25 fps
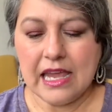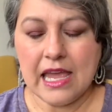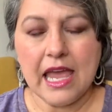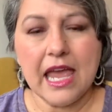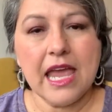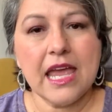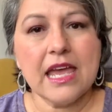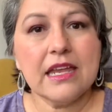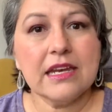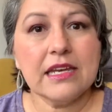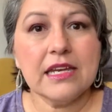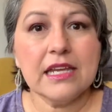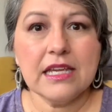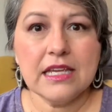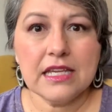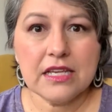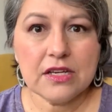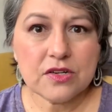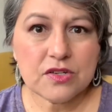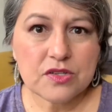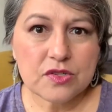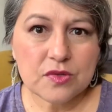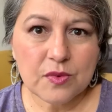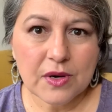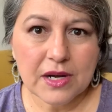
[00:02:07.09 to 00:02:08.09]
And
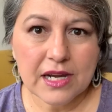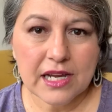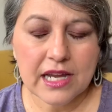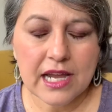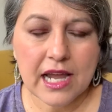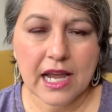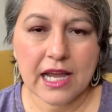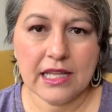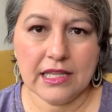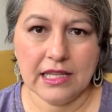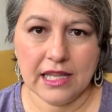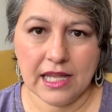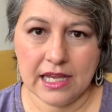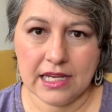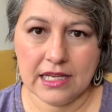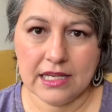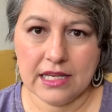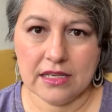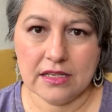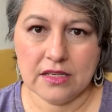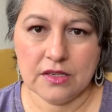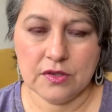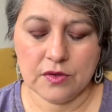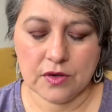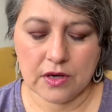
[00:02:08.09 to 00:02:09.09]
here's why I like
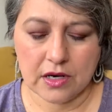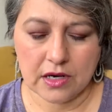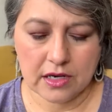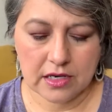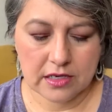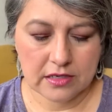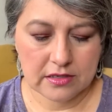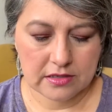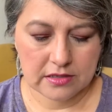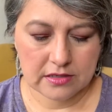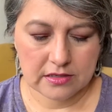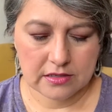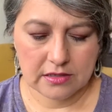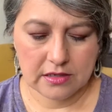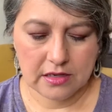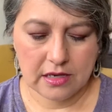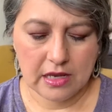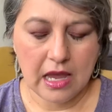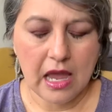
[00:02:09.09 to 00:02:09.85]
it, you guys.